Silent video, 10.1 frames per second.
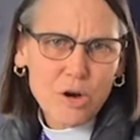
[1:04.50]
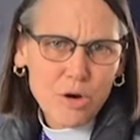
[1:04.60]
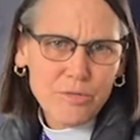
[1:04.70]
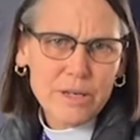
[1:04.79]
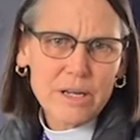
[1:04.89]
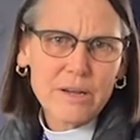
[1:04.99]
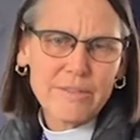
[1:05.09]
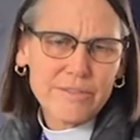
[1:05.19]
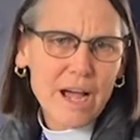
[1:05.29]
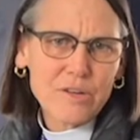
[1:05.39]
COVID
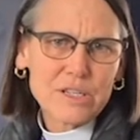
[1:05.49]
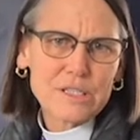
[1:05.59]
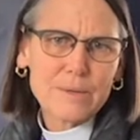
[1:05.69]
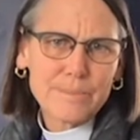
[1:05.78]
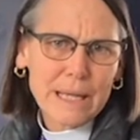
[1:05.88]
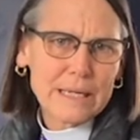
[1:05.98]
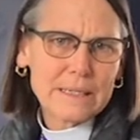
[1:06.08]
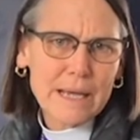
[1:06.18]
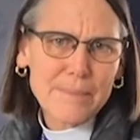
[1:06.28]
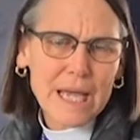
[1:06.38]
virus
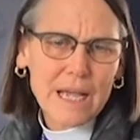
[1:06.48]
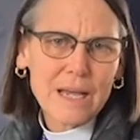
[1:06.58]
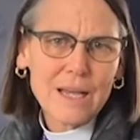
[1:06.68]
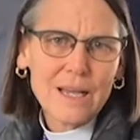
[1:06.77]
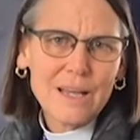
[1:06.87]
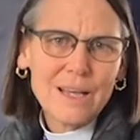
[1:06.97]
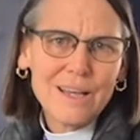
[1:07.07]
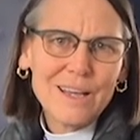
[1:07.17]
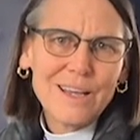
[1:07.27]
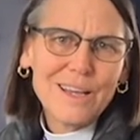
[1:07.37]
pandemic.
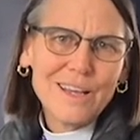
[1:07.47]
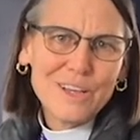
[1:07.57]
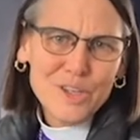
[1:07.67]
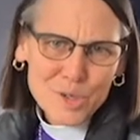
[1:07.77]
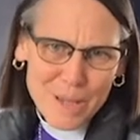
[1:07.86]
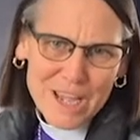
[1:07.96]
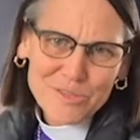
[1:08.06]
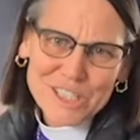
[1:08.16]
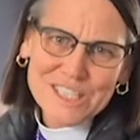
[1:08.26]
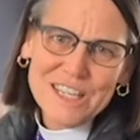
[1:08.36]
You may
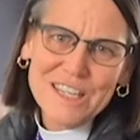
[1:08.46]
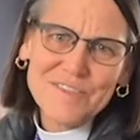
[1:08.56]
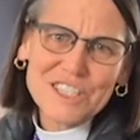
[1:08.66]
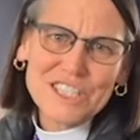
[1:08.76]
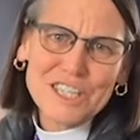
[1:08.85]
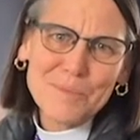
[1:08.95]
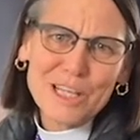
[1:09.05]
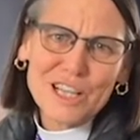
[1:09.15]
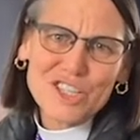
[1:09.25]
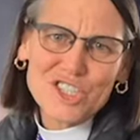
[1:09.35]
have received a
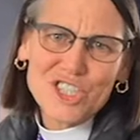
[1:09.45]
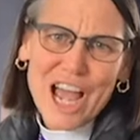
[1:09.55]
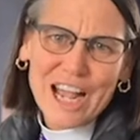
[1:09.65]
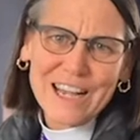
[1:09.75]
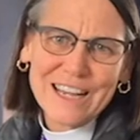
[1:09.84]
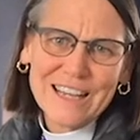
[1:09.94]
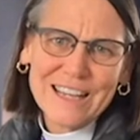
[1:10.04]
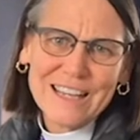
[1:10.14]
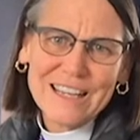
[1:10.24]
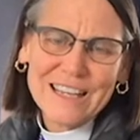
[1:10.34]
stimulus check.
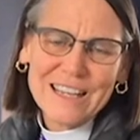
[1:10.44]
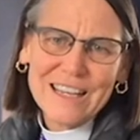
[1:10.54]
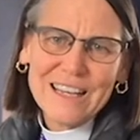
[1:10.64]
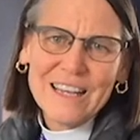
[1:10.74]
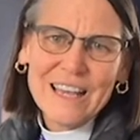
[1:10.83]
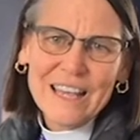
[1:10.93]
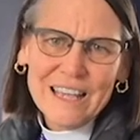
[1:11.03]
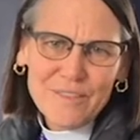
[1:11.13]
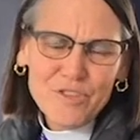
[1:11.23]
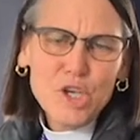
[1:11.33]

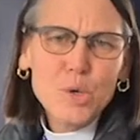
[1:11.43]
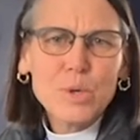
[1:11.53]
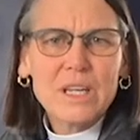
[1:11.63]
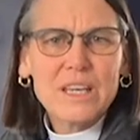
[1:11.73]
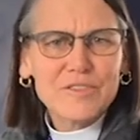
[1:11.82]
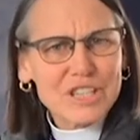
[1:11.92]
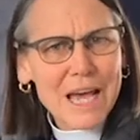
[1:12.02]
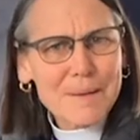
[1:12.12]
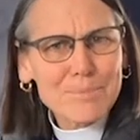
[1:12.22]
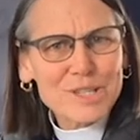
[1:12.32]
If you would give
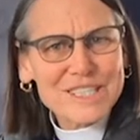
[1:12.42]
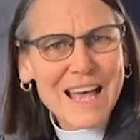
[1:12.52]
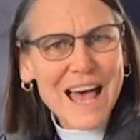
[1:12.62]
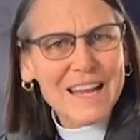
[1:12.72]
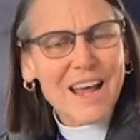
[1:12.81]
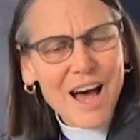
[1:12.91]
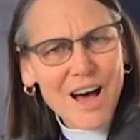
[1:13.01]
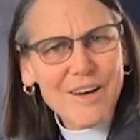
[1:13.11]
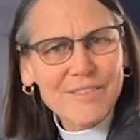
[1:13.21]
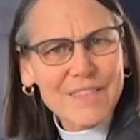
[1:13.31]
10%
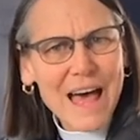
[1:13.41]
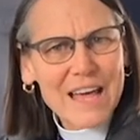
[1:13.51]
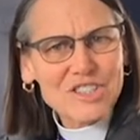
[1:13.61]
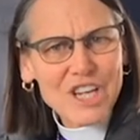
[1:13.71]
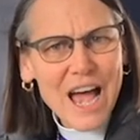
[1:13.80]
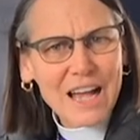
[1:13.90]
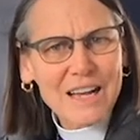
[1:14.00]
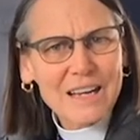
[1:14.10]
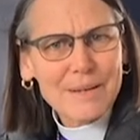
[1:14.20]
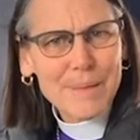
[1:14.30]
of that
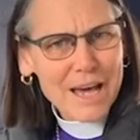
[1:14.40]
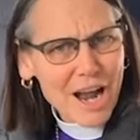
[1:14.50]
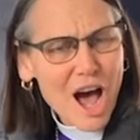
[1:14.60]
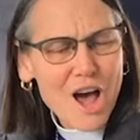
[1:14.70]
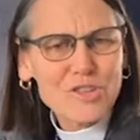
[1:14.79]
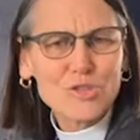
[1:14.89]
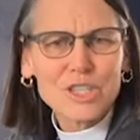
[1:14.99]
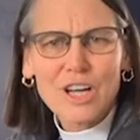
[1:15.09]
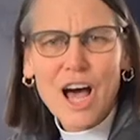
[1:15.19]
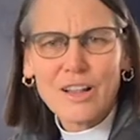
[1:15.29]
check, about
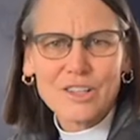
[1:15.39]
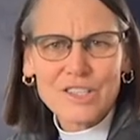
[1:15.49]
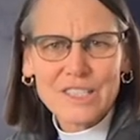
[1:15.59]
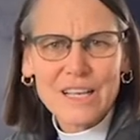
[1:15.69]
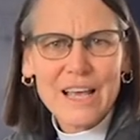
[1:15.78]
$100,